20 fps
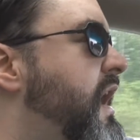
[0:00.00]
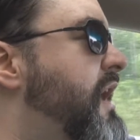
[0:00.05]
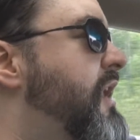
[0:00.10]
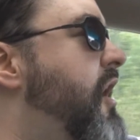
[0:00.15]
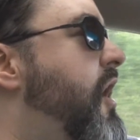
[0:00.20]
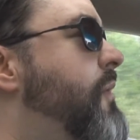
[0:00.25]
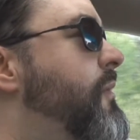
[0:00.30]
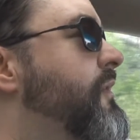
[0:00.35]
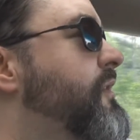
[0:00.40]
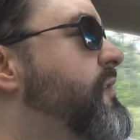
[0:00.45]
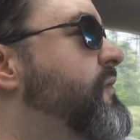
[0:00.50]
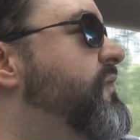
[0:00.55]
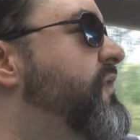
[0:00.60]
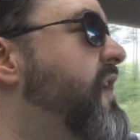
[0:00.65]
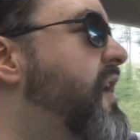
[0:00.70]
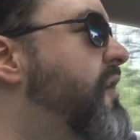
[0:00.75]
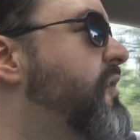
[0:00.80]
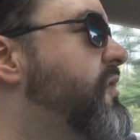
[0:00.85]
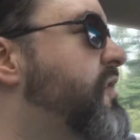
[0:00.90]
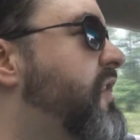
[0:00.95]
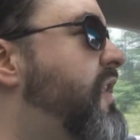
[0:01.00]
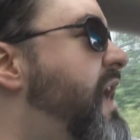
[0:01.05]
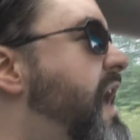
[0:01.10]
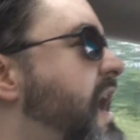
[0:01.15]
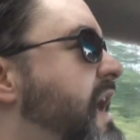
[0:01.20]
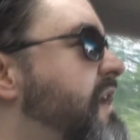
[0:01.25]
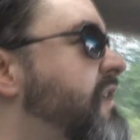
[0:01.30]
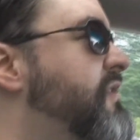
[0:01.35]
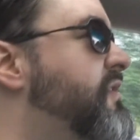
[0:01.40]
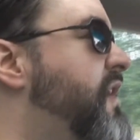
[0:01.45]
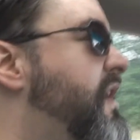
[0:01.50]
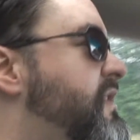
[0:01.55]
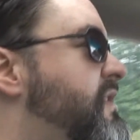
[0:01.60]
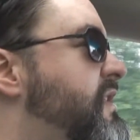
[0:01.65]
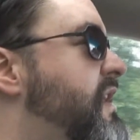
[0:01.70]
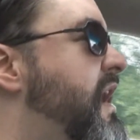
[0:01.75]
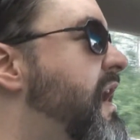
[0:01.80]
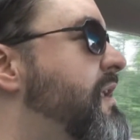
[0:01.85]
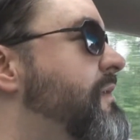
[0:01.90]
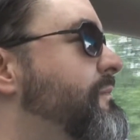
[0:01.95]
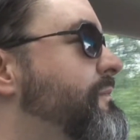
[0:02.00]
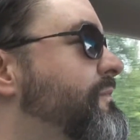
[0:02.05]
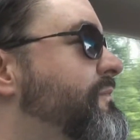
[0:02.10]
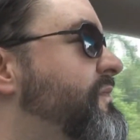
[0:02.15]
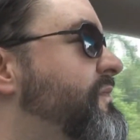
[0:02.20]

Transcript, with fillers: it almost feels like they said,